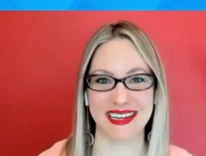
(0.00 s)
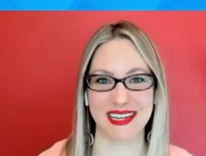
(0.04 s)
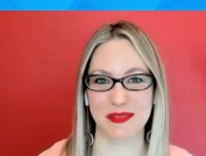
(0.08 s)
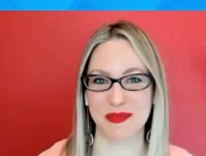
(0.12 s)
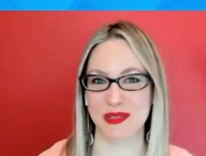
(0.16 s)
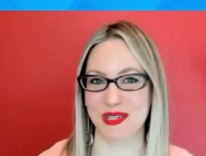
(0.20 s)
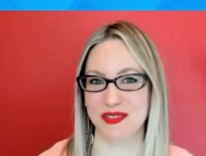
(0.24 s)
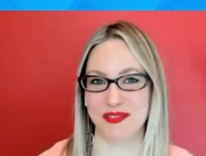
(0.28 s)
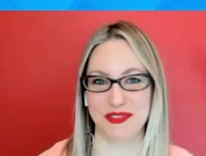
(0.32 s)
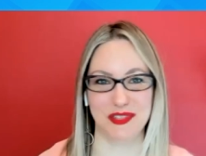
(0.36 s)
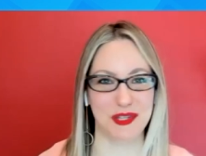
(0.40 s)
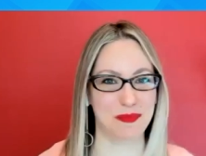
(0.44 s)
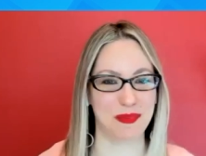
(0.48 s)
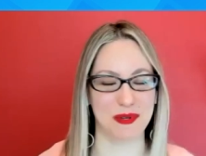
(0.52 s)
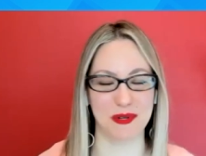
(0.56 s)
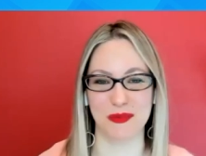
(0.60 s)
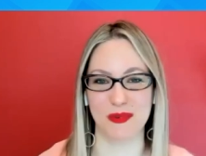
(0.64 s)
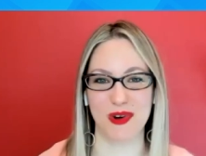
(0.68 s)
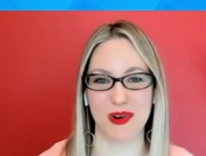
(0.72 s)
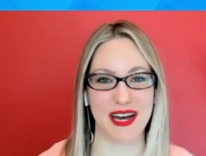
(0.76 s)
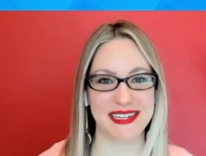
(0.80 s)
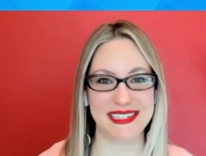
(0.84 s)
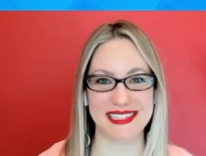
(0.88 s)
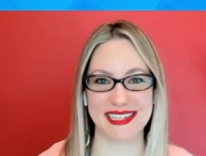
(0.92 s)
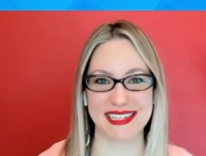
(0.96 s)
And what have you been
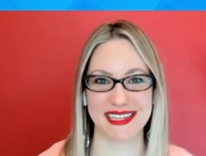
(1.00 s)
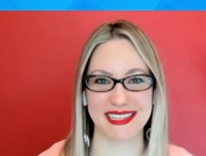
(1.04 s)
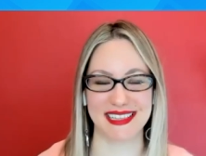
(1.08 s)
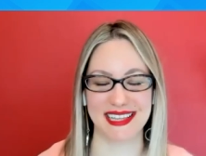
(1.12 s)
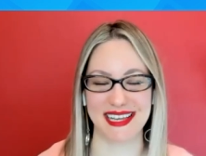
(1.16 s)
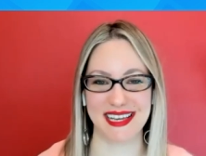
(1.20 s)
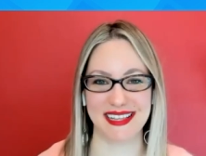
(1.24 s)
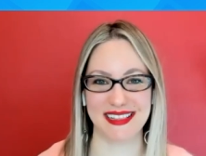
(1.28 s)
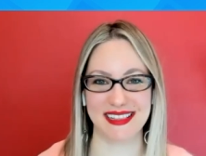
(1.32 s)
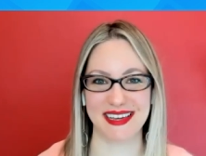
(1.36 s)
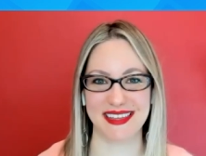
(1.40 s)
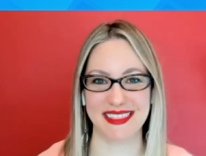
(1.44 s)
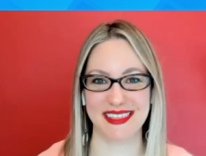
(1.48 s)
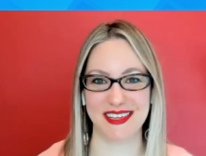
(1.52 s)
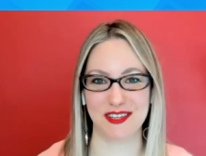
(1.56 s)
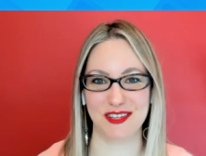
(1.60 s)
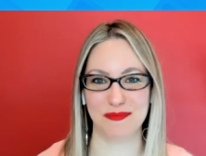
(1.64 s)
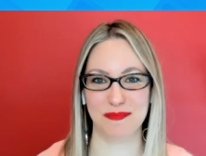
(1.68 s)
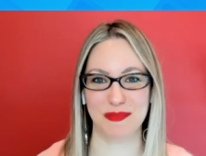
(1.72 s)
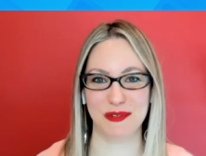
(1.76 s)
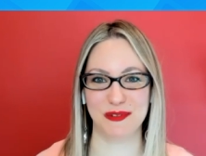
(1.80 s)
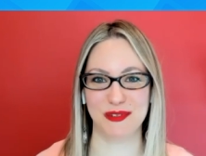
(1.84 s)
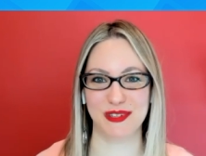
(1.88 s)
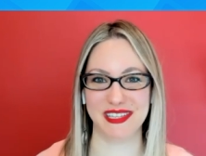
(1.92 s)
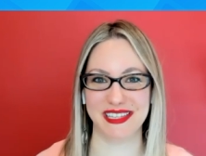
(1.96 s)
watching lately that you've
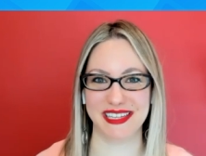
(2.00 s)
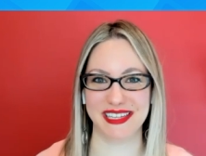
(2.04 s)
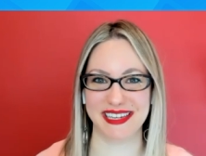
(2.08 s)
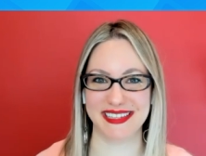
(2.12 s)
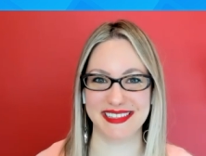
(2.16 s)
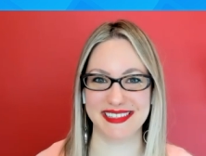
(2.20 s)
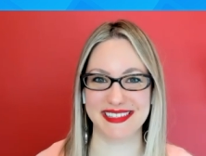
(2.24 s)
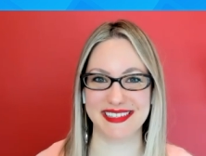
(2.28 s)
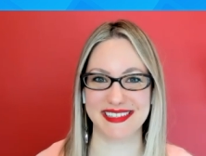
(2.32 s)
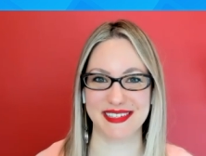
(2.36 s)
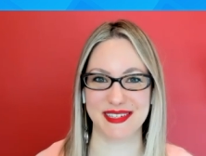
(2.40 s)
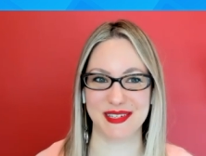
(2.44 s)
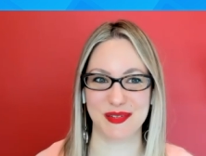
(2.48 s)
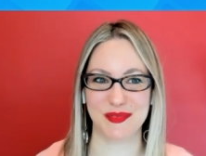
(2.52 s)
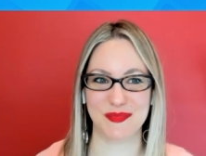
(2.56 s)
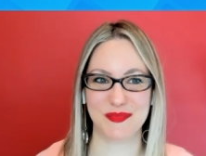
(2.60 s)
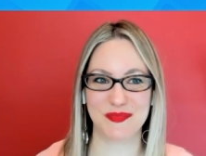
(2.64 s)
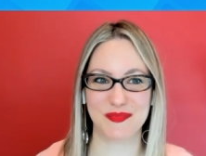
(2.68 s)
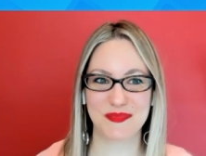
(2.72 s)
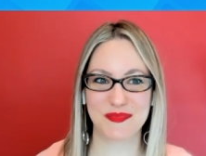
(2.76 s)
been really into?